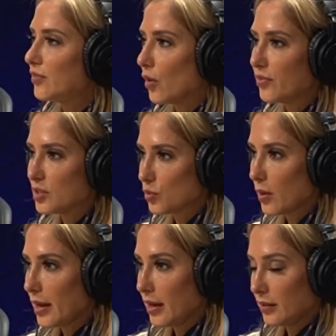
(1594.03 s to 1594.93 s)
felt this
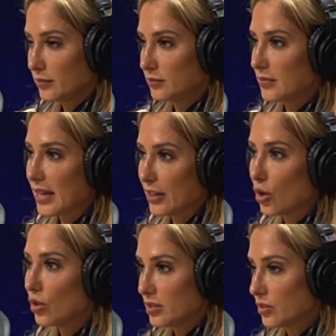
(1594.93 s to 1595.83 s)
way at
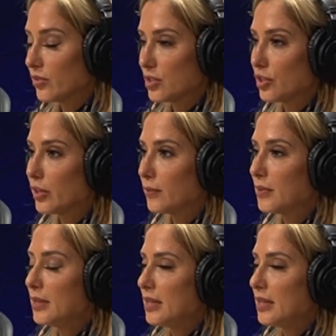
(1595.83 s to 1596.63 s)
all until this year.